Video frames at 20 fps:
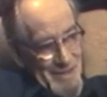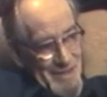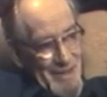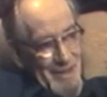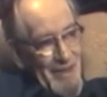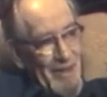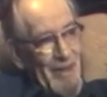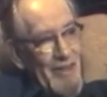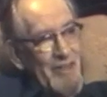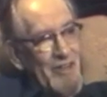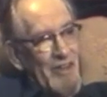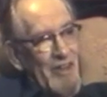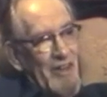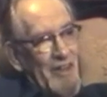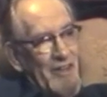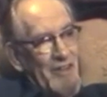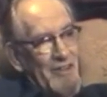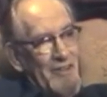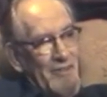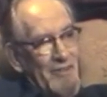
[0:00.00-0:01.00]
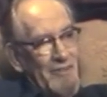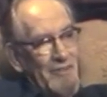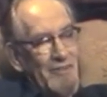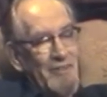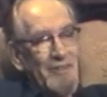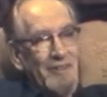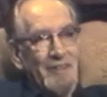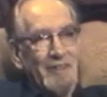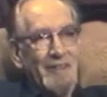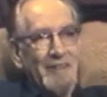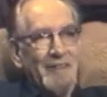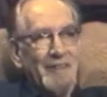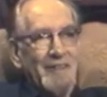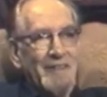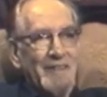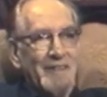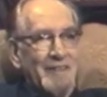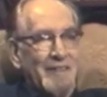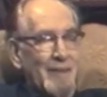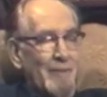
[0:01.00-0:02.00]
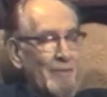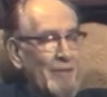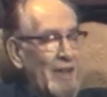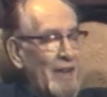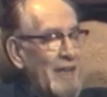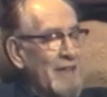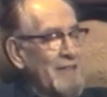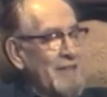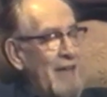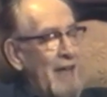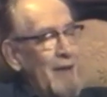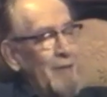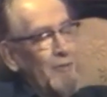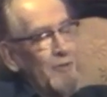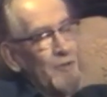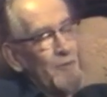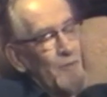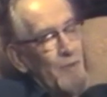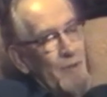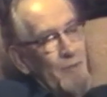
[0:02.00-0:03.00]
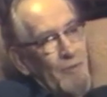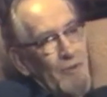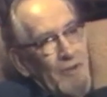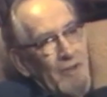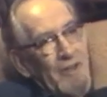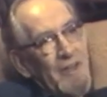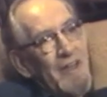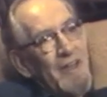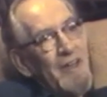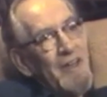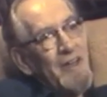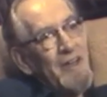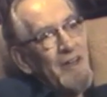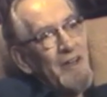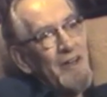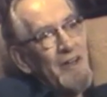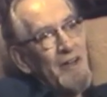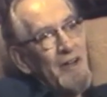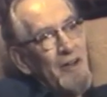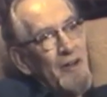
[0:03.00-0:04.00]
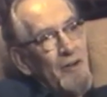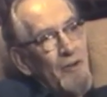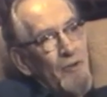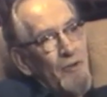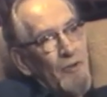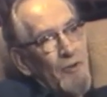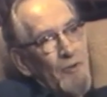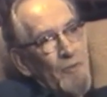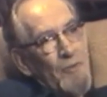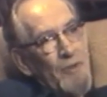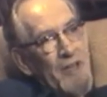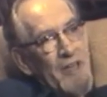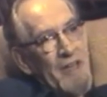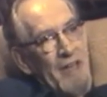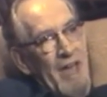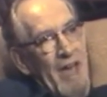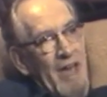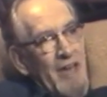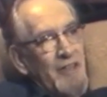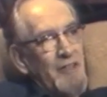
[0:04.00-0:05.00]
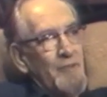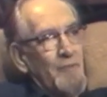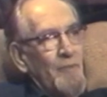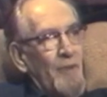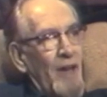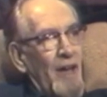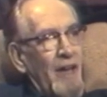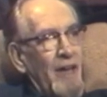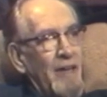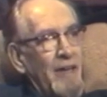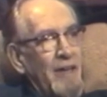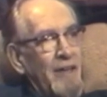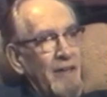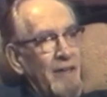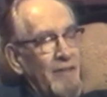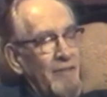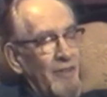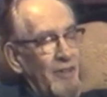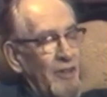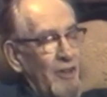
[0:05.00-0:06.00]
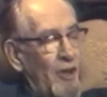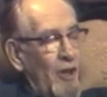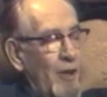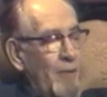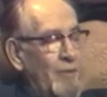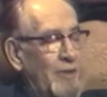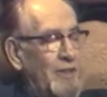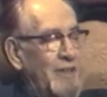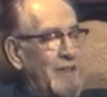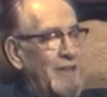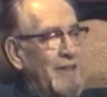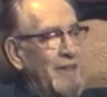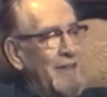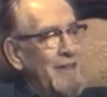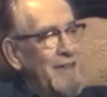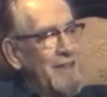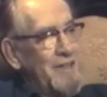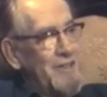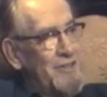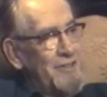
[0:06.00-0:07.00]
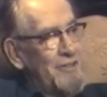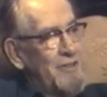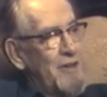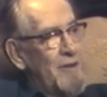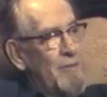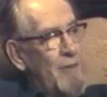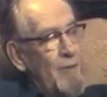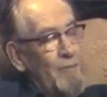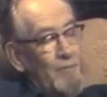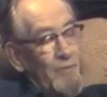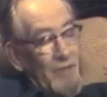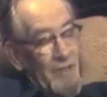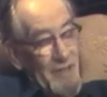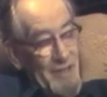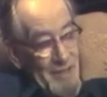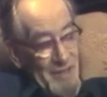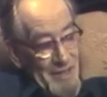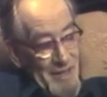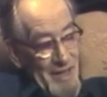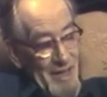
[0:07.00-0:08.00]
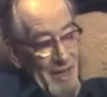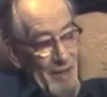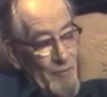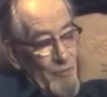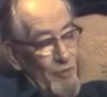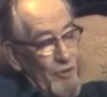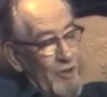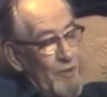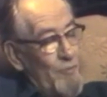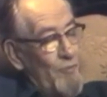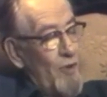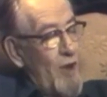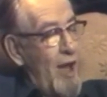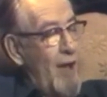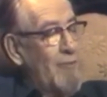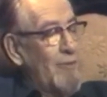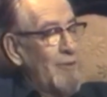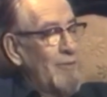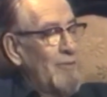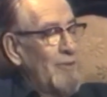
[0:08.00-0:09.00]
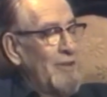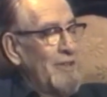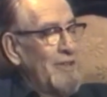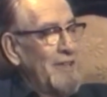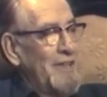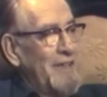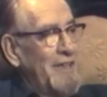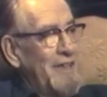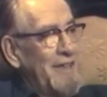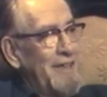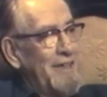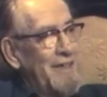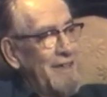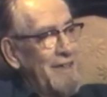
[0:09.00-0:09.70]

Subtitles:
listening to some of the Los Alamos people who were being asked by von Neumann to come up and put a problem on the